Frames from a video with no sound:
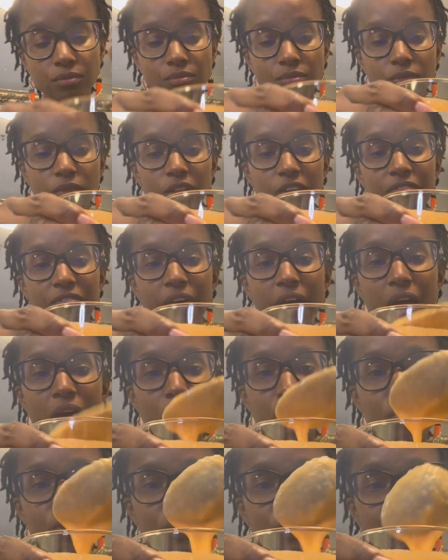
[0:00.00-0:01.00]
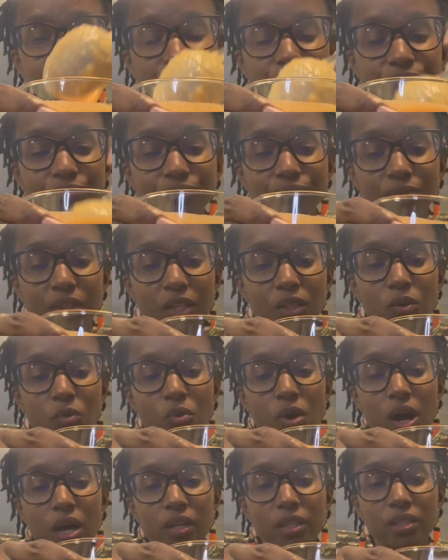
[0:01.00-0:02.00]
the fiber and the
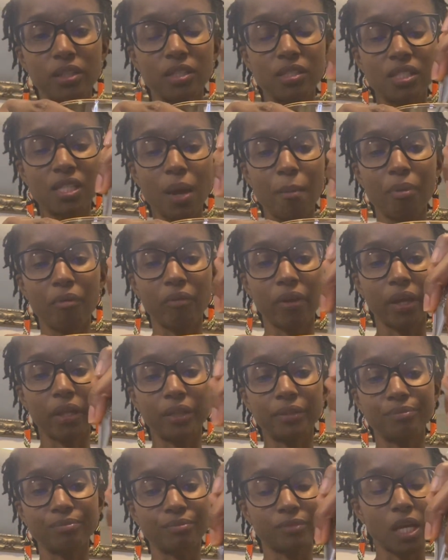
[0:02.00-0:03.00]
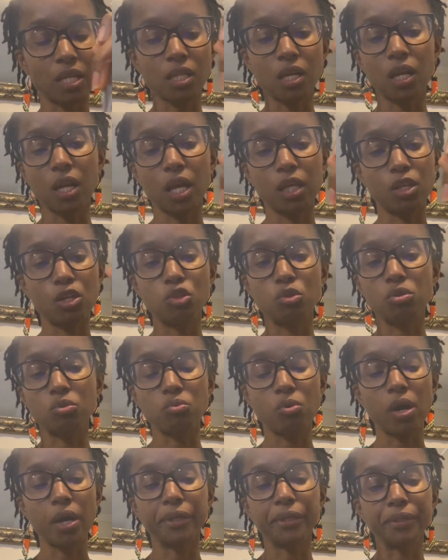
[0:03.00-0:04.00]
water are separating. That's all I use was
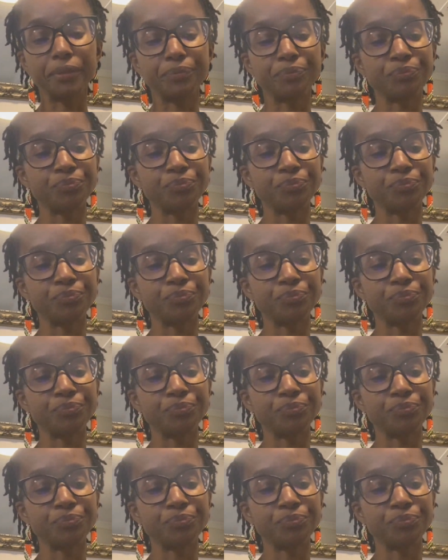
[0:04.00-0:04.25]
water.